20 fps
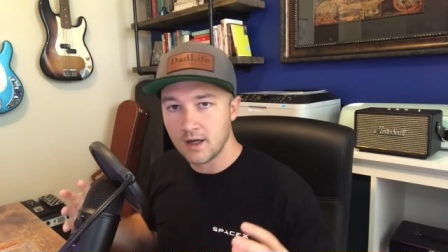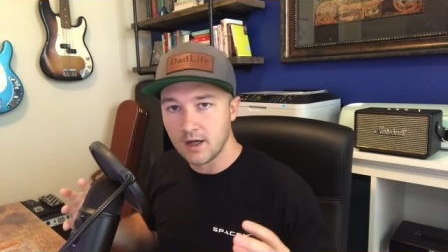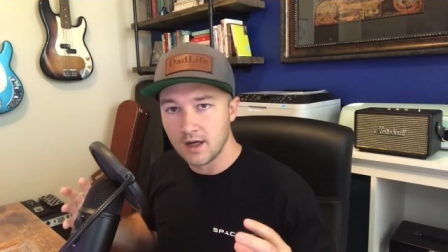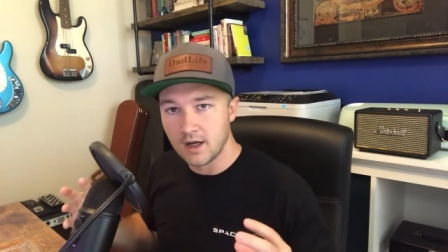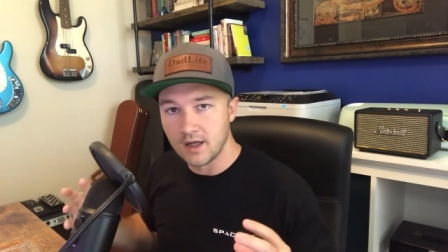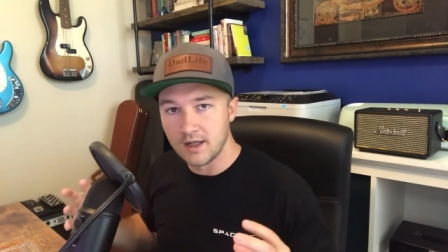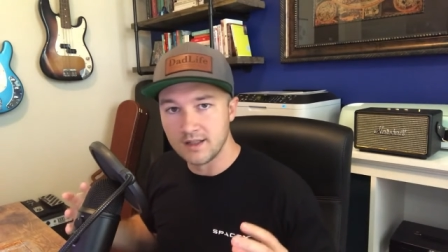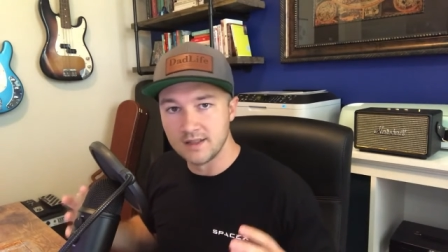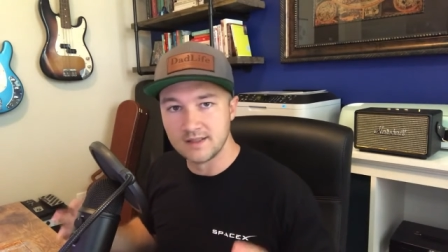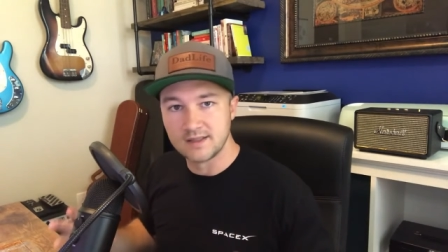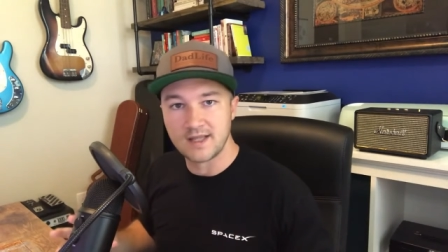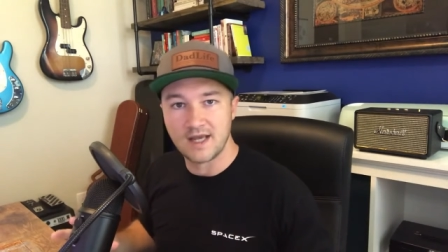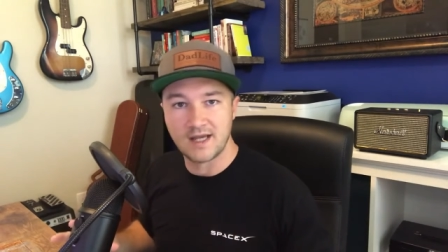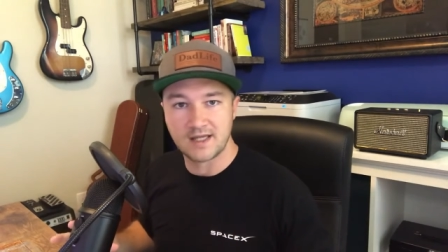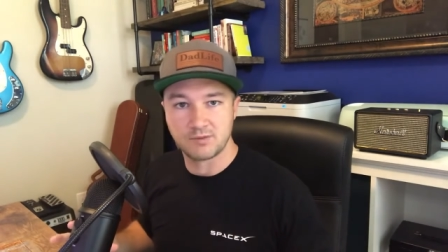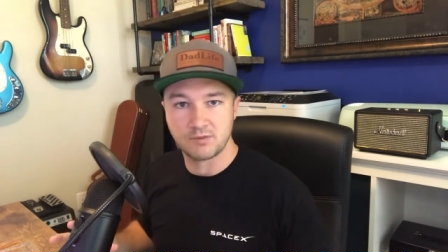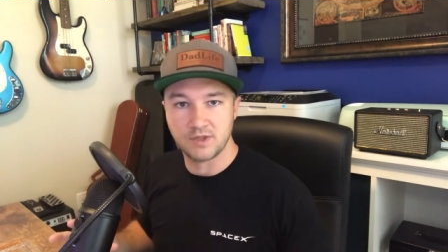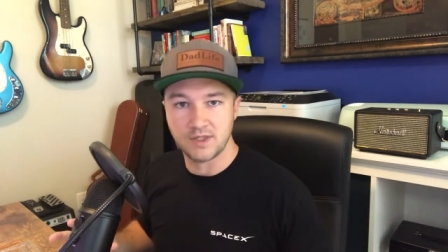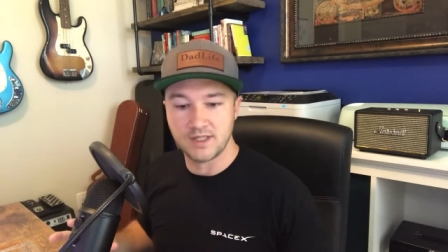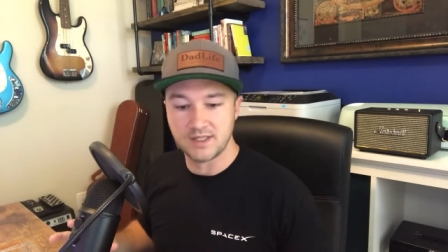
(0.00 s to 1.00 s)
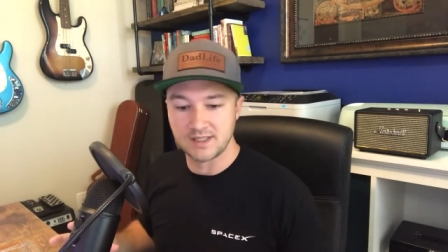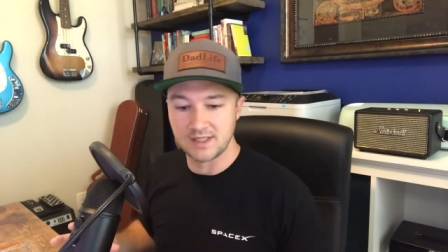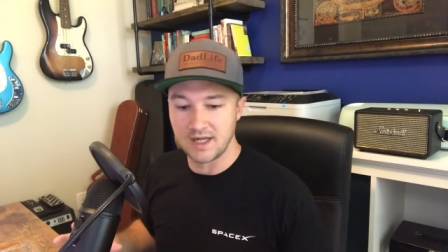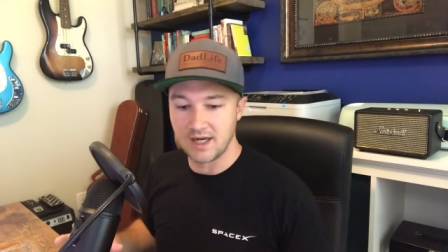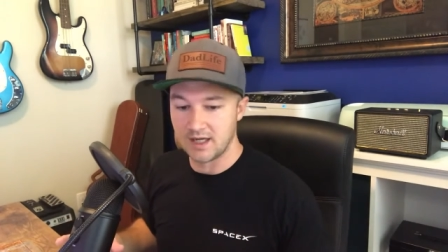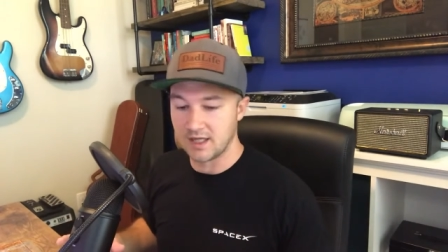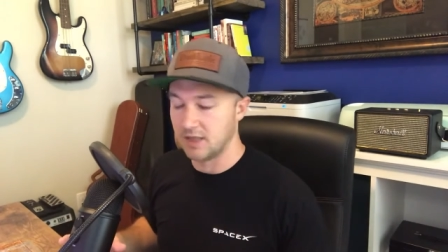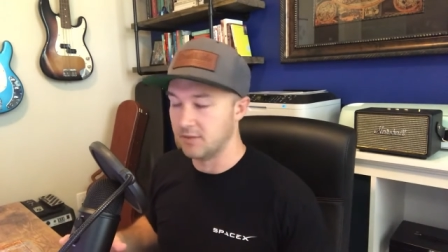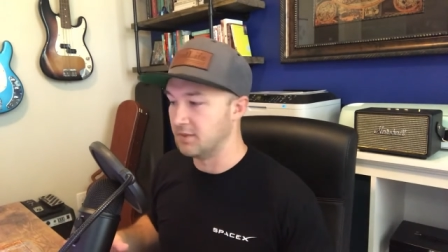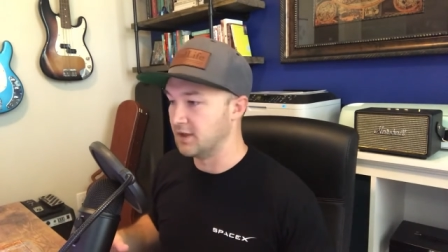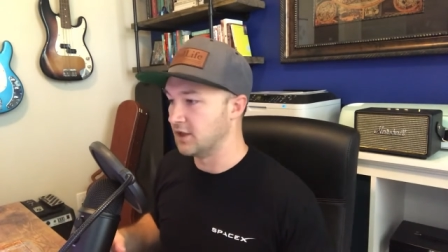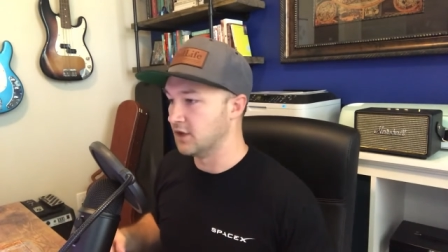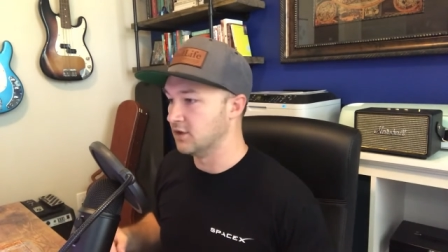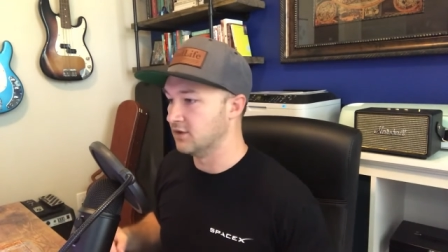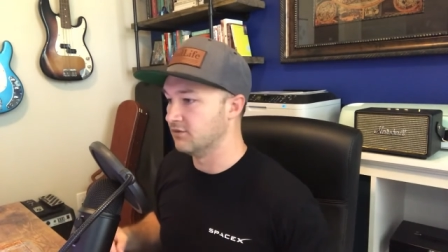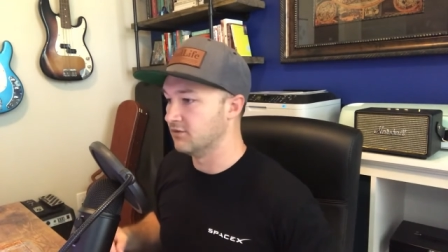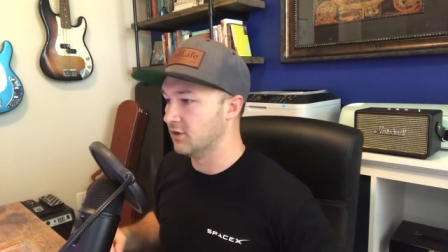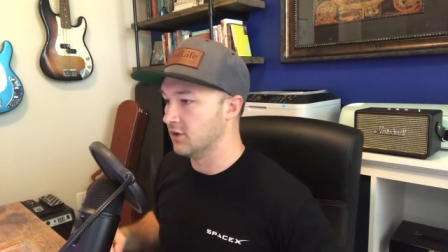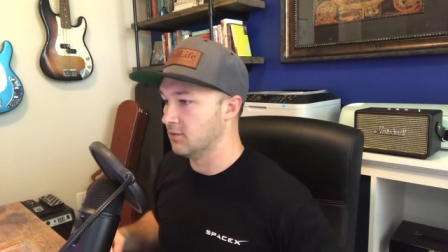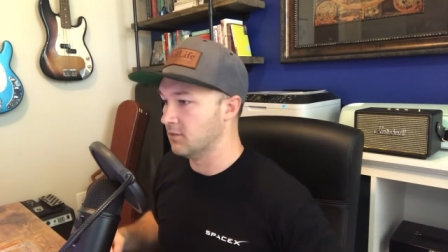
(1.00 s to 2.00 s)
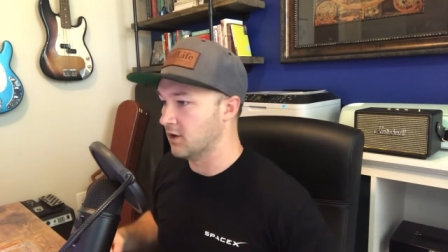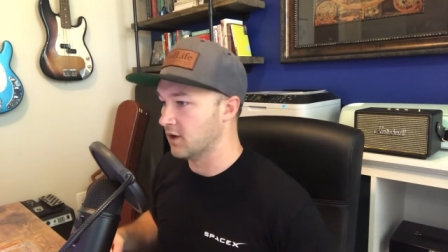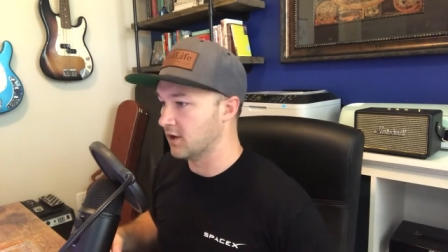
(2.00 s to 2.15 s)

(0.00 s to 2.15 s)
Uh, his tax plan is not going to be good for the